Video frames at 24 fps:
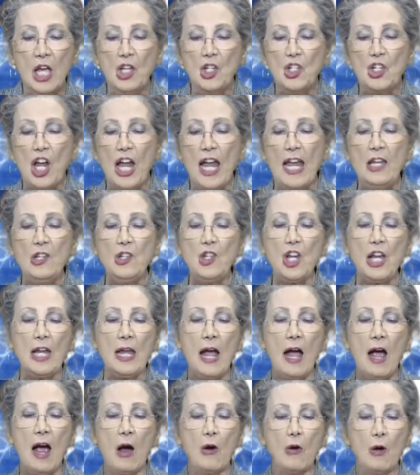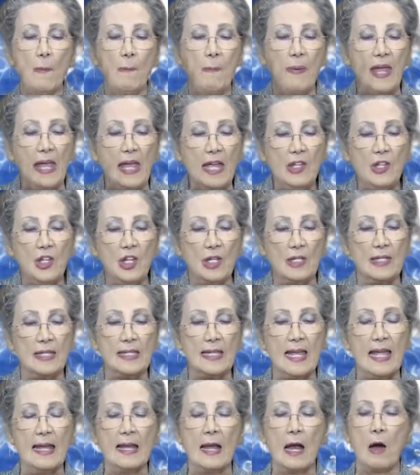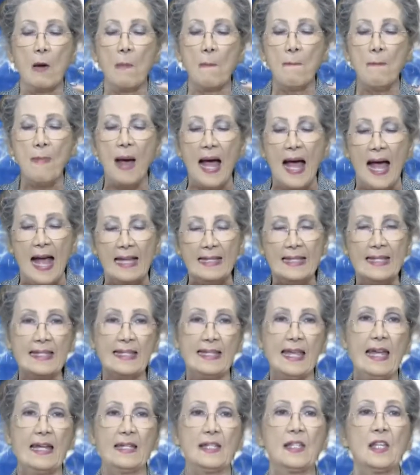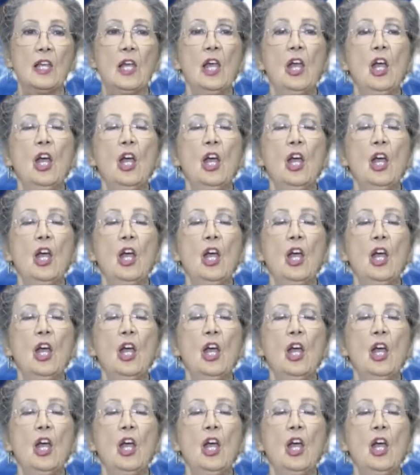changing our opinions and our mindsets